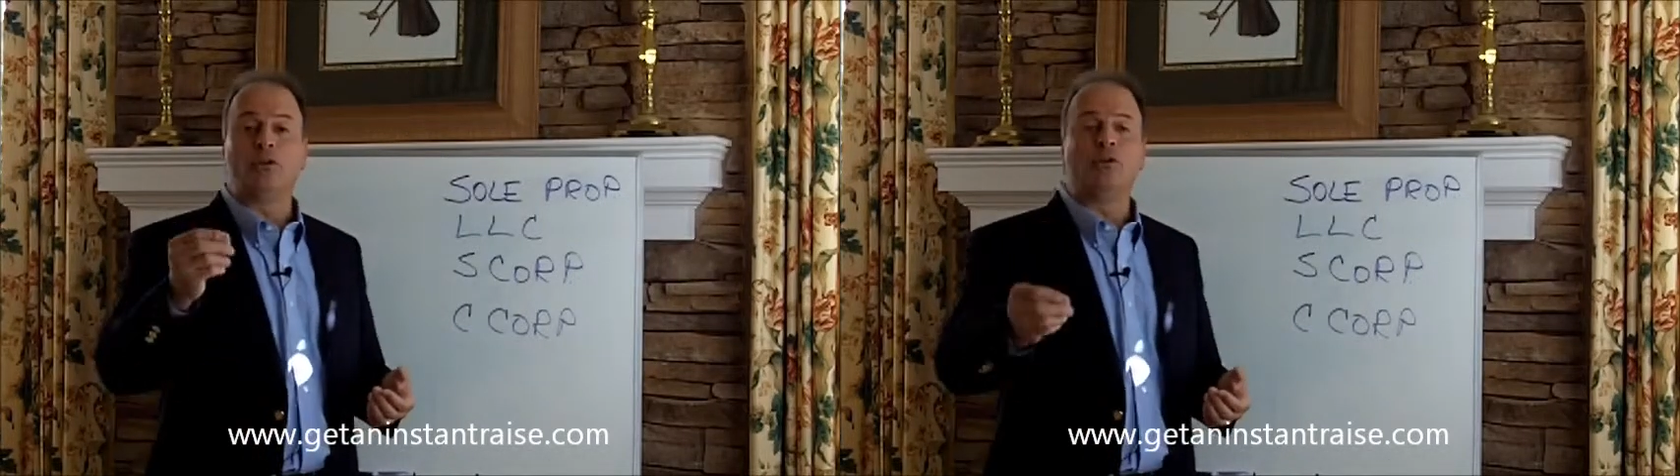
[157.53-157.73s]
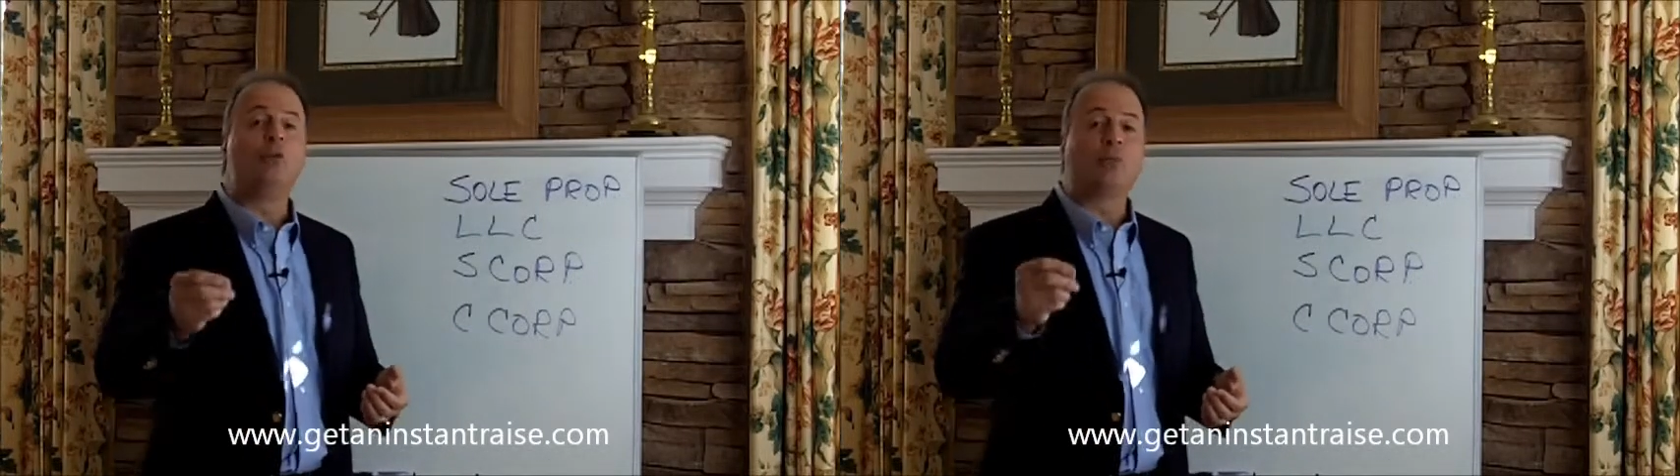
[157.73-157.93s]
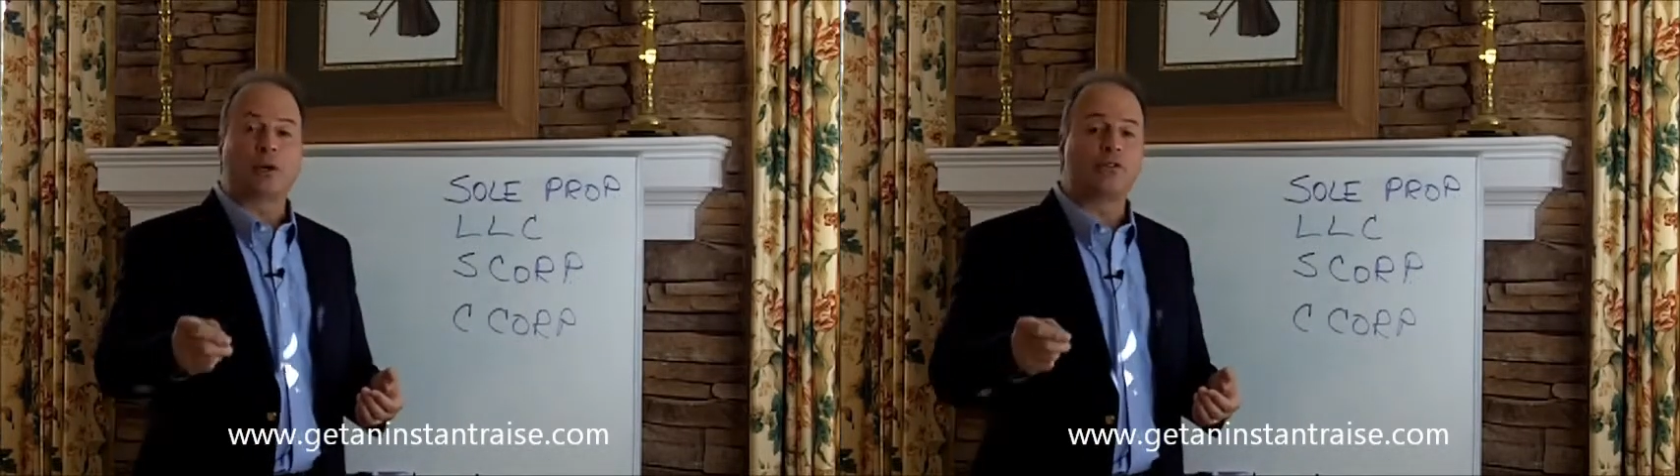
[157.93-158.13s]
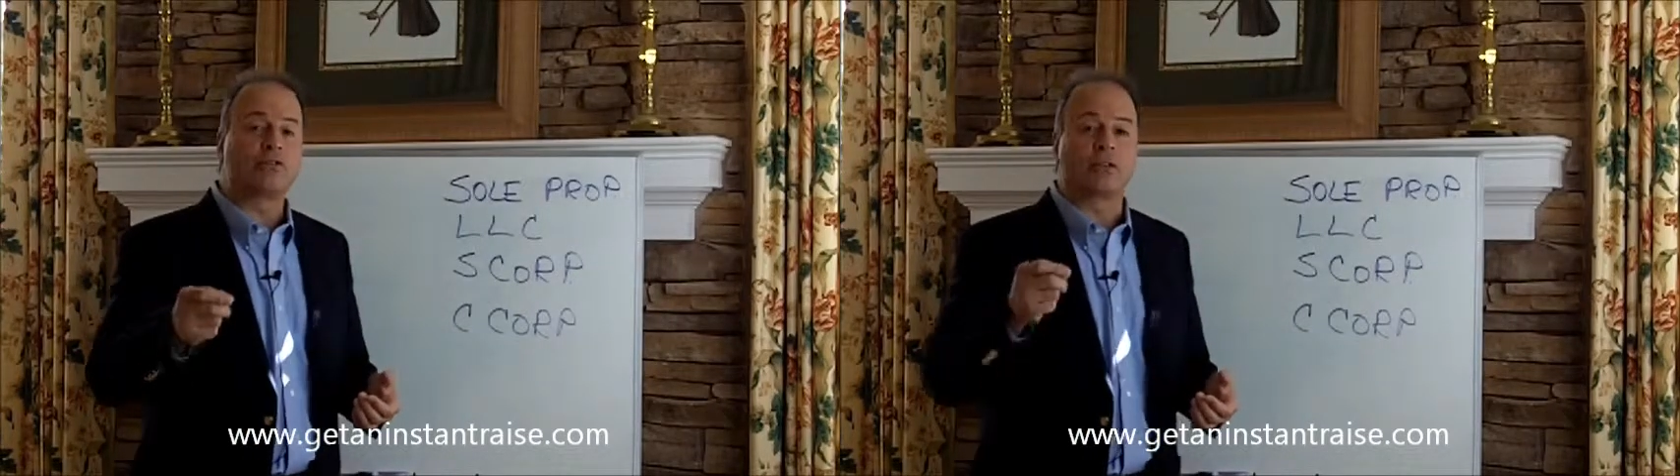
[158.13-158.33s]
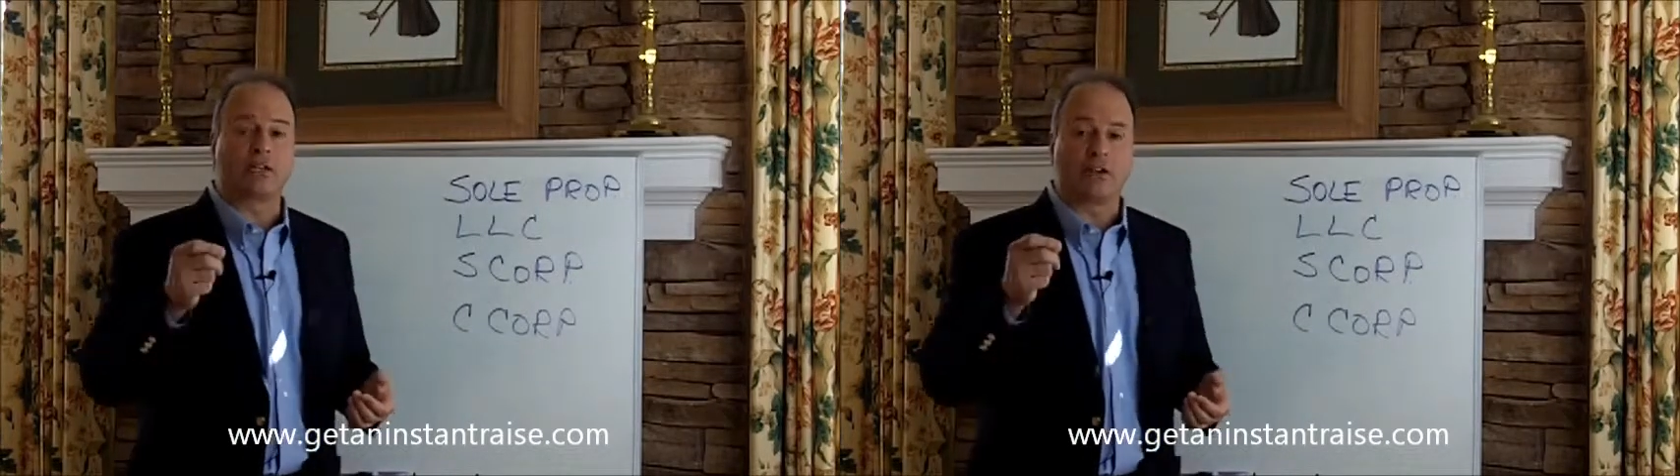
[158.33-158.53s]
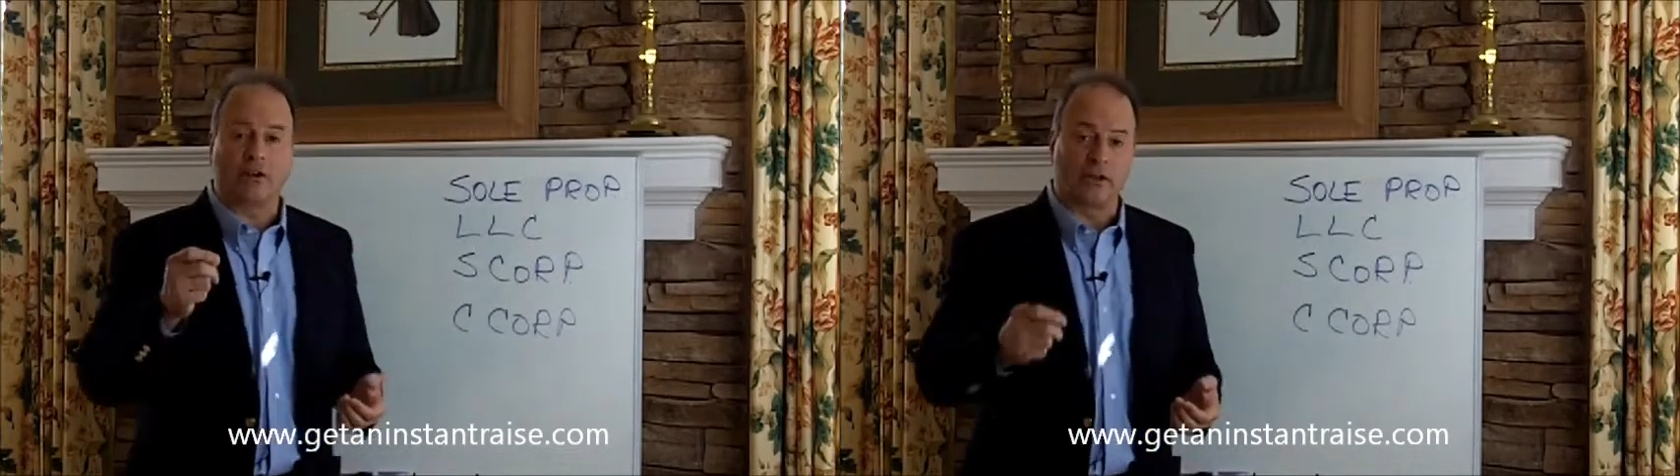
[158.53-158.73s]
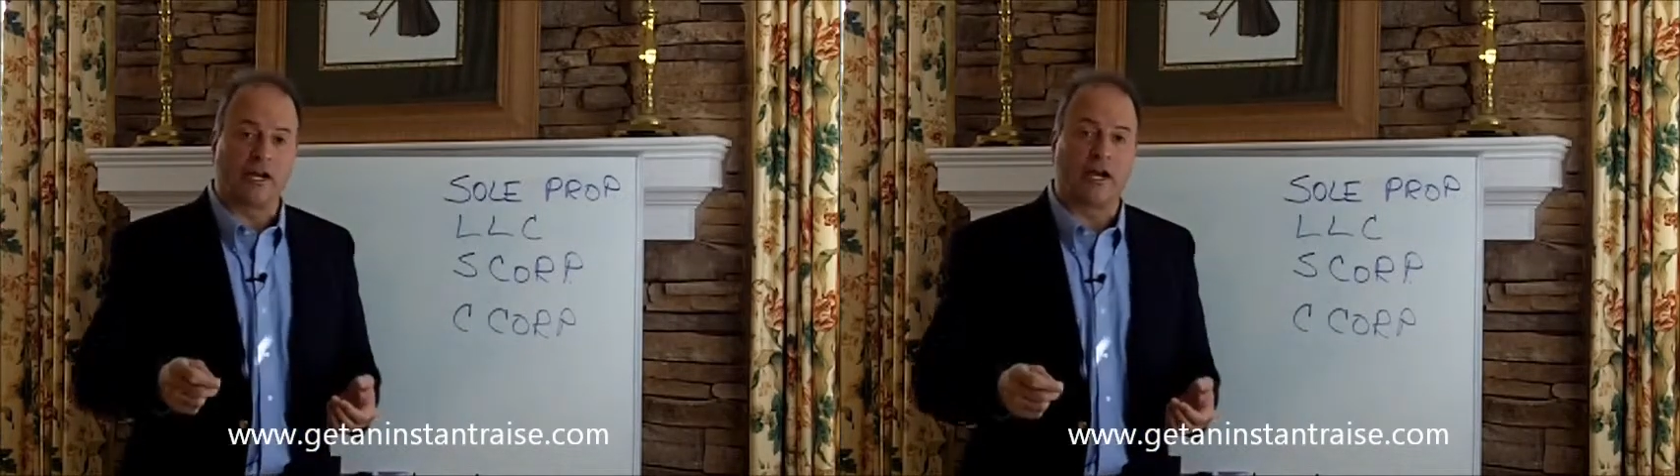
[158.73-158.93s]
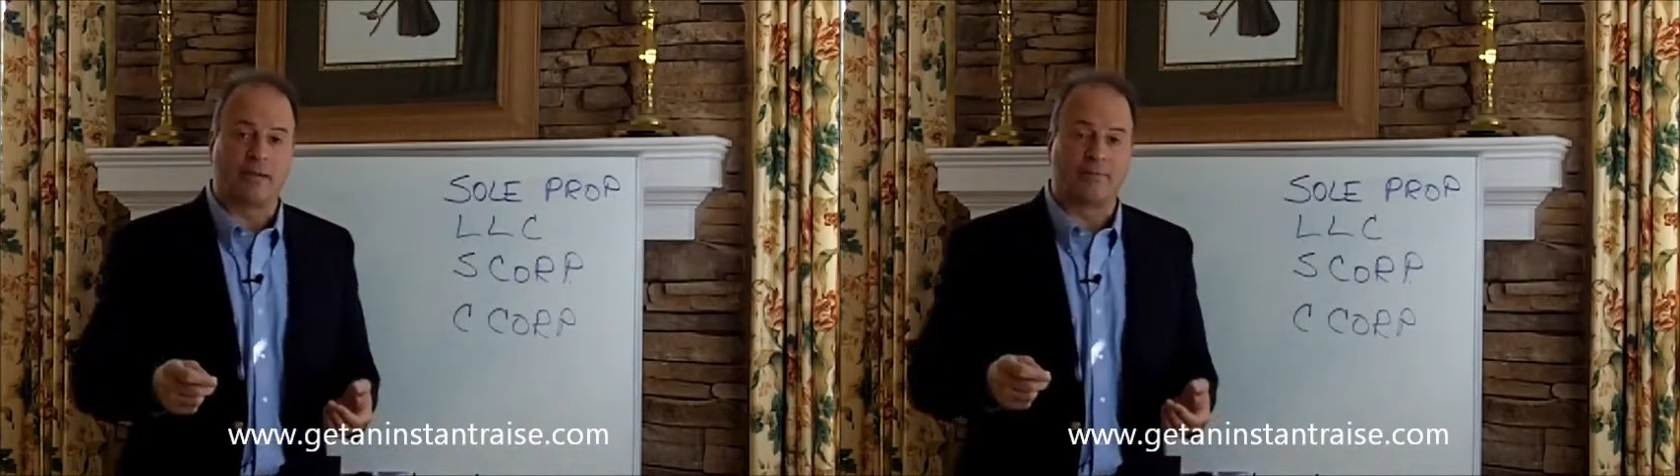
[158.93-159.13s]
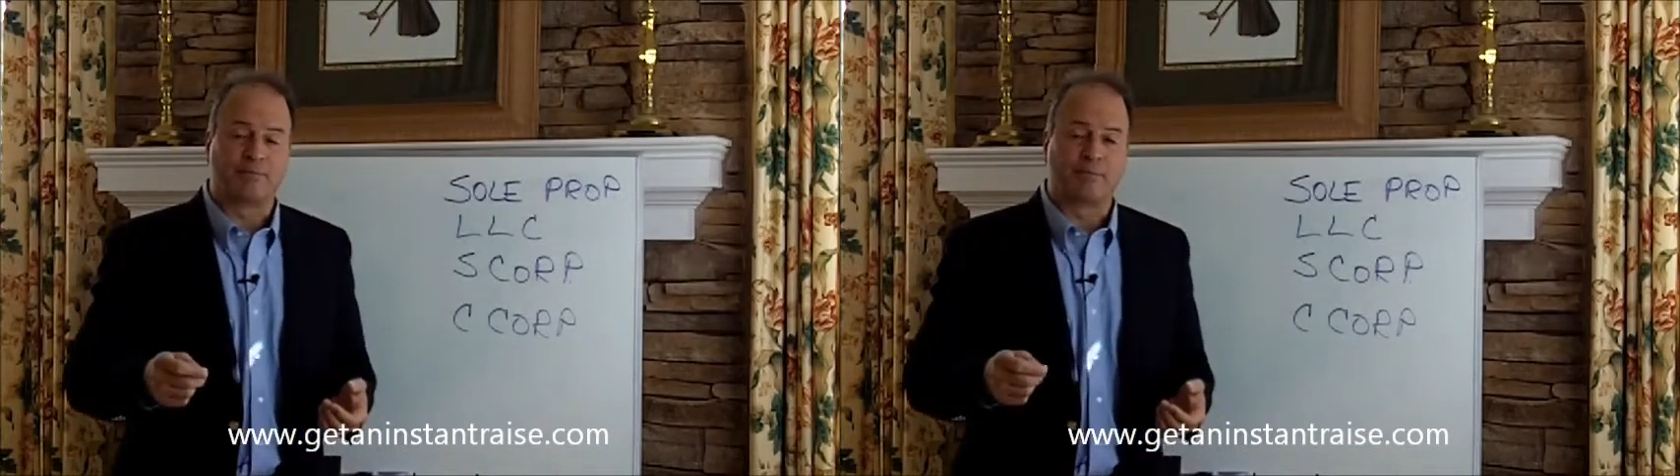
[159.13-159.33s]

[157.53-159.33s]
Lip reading: You personally are not.